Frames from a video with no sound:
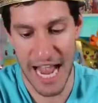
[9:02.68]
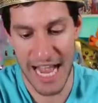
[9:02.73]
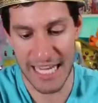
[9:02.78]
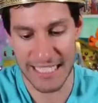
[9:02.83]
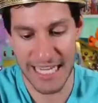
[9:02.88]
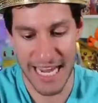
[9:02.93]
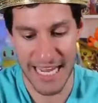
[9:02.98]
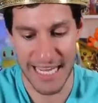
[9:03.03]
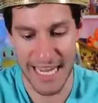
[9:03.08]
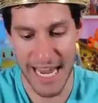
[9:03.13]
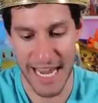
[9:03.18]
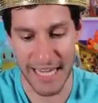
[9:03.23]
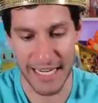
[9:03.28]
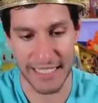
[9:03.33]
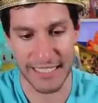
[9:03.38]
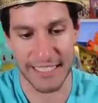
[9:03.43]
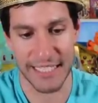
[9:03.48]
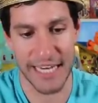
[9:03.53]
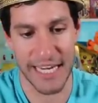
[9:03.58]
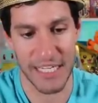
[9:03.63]
as I can
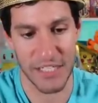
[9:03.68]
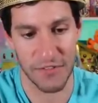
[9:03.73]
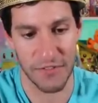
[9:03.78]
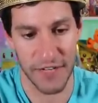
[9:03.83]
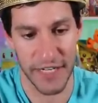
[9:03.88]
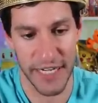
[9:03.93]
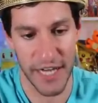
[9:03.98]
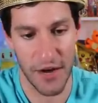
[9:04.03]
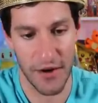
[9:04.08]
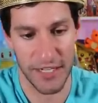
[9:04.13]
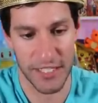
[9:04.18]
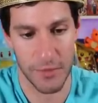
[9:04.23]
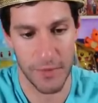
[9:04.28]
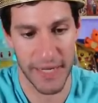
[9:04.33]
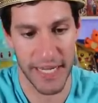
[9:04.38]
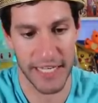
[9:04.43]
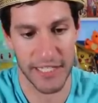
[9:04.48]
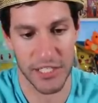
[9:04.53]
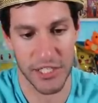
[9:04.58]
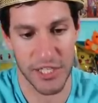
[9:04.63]
in today's video as we
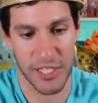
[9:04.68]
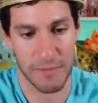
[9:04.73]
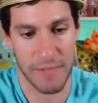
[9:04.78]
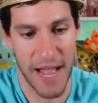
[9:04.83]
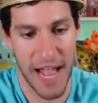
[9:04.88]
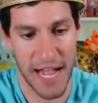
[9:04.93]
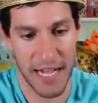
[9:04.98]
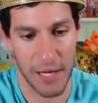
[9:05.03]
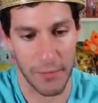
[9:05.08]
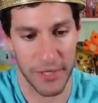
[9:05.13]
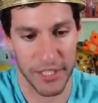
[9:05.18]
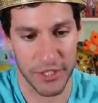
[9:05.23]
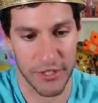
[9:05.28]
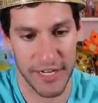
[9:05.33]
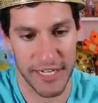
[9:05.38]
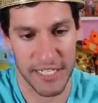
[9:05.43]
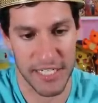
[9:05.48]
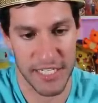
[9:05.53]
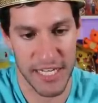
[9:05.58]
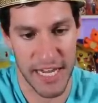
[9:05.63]
get into this pack. I want to
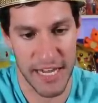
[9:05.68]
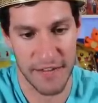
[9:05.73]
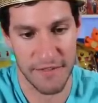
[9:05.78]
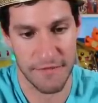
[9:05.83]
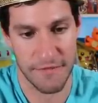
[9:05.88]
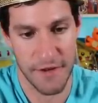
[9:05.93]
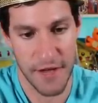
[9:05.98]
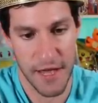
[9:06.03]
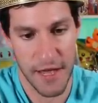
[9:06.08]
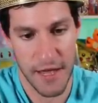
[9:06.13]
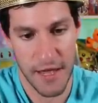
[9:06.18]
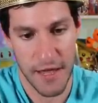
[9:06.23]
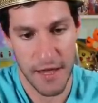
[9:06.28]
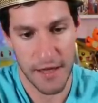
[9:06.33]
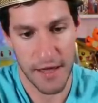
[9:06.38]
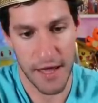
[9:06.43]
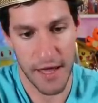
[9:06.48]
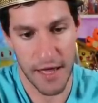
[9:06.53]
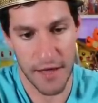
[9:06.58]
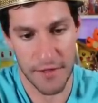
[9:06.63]
try to save
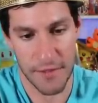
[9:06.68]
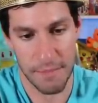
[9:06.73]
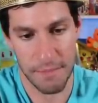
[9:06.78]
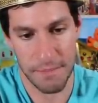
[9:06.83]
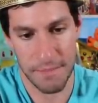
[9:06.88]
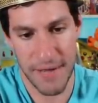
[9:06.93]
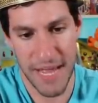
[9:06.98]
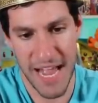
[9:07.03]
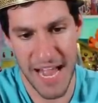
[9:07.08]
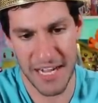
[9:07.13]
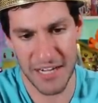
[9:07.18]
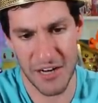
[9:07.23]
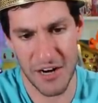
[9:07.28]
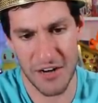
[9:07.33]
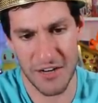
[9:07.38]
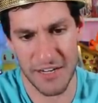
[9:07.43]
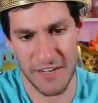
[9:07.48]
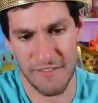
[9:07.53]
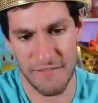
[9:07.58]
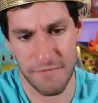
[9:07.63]
the pack
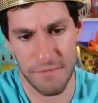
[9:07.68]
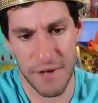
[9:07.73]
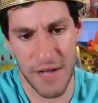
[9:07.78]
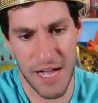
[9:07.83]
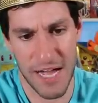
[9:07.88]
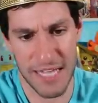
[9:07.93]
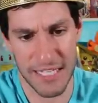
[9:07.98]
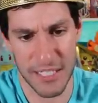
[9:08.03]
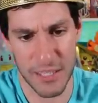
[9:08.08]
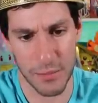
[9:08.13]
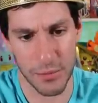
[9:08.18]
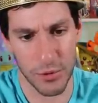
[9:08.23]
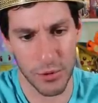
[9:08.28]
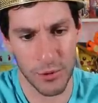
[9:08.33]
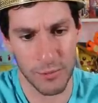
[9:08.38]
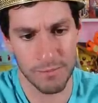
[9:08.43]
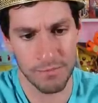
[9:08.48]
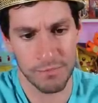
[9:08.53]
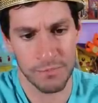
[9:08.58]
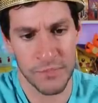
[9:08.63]
art if
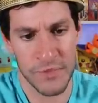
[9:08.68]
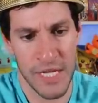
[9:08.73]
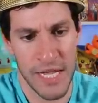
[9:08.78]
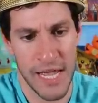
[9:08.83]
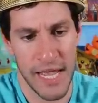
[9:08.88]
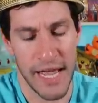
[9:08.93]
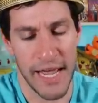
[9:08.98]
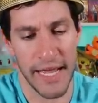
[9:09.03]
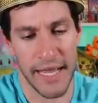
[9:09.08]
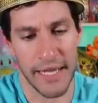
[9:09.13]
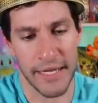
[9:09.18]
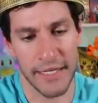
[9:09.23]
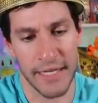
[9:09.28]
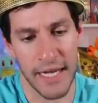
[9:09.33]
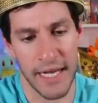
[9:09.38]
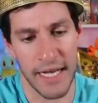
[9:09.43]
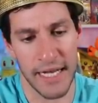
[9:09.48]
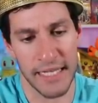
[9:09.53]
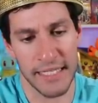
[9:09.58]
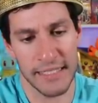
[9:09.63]
possible. And
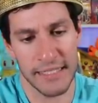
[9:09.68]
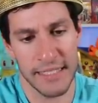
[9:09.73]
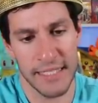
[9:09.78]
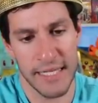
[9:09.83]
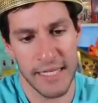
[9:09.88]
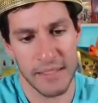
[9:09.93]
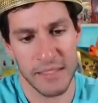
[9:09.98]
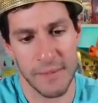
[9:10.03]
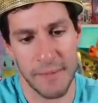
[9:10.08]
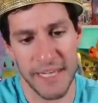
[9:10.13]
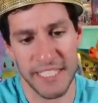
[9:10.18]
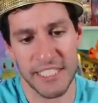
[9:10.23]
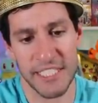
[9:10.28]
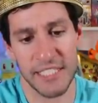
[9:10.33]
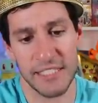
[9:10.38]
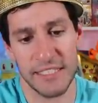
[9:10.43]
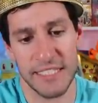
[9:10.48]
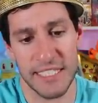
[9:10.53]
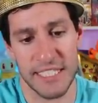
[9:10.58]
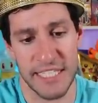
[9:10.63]
to
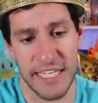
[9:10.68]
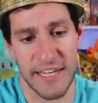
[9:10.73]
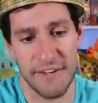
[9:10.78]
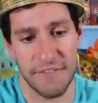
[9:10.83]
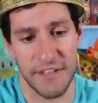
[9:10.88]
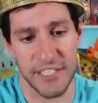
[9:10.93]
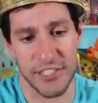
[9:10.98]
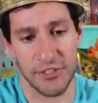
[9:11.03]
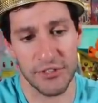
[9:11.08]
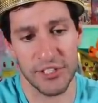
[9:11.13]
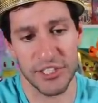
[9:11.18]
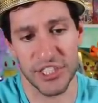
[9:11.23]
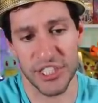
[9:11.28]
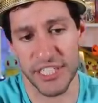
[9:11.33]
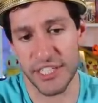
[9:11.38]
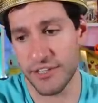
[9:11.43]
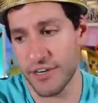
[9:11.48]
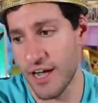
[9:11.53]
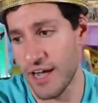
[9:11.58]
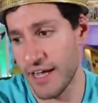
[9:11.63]
basically see if these are
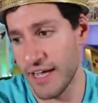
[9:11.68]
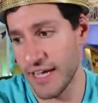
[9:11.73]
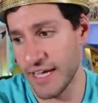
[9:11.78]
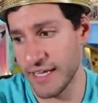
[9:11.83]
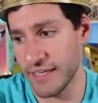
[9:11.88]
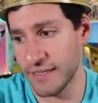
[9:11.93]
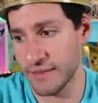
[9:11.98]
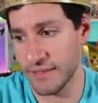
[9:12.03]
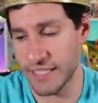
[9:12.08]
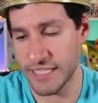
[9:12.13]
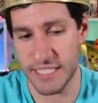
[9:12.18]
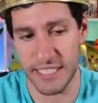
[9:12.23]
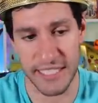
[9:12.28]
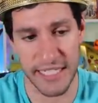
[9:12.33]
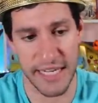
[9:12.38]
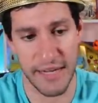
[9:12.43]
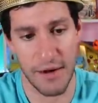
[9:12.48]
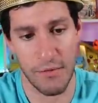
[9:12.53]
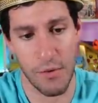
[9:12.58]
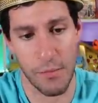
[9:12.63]
legit or not. And let's
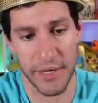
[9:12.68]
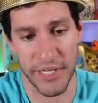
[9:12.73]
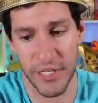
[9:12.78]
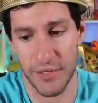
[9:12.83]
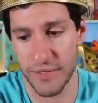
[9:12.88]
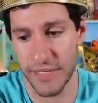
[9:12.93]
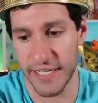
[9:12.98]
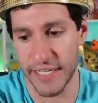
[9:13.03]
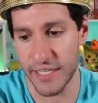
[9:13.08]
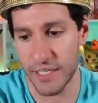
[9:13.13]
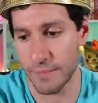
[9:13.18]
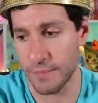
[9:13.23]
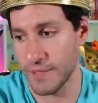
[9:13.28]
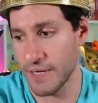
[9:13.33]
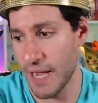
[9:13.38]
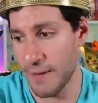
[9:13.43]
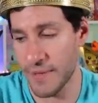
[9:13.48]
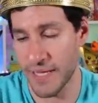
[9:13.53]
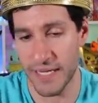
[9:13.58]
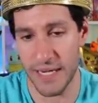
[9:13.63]
see what we do in here.
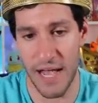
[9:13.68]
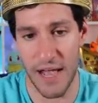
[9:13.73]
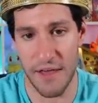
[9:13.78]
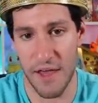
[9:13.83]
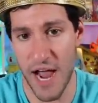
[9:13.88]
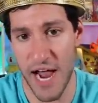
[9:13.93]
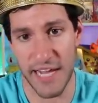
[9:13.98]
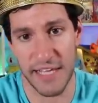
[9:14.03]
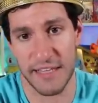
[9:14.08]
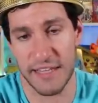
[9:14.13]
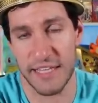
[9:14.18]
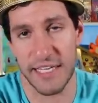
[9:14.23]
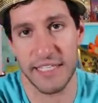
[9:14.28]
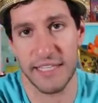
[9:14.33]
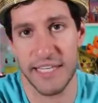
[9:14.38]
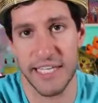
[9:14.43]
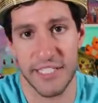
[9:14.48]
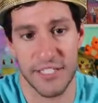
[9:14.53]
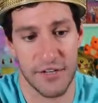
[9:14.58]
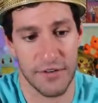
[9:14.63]
But I mean, I
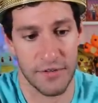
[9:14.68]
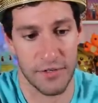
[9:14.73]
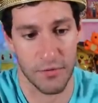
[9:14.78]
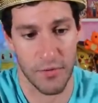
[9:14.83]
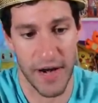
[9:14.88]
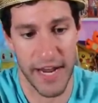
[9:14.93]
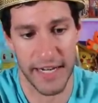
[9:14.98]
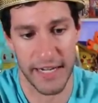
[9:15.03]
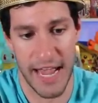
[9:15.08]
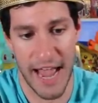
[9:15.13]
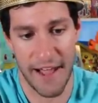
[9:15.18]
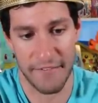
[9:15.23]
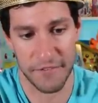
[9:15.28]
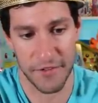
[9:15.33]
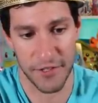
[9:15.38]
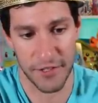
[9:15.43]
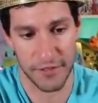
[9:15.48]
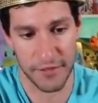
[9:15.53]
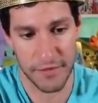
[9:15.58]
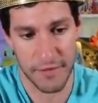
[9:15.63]
think these are great
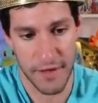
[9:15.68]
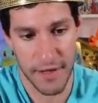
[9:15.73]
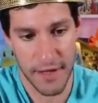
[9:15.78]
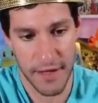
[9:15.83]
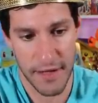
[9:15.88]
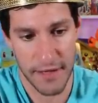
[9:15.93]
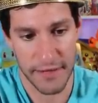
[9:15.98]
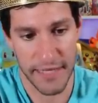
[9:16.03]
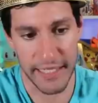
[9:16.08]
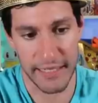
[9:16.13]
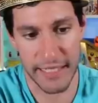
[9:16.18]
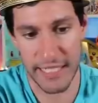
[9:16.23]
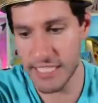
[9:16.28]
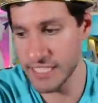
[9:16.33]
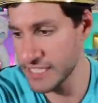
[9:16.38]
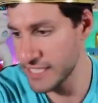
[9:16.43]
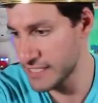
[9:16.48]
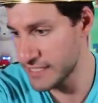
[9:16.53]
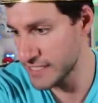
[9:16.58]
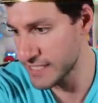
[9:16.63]
after they
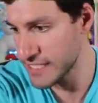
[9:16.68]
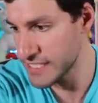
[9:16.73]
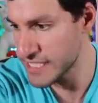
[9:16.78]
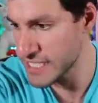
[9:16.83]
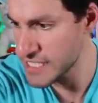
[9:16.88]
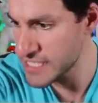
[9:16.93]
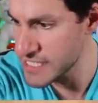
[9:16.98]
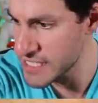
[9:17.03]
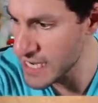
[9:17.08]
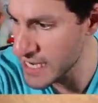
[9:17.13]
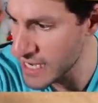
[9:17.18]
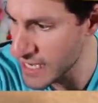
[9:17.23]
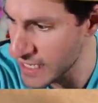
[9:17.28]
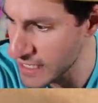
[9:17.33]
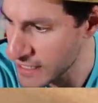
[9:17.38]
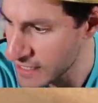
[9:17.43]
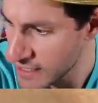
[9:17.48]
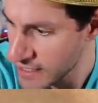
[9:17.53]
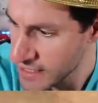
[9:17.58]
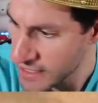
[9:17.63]
listened. Is this
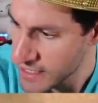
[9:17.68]
how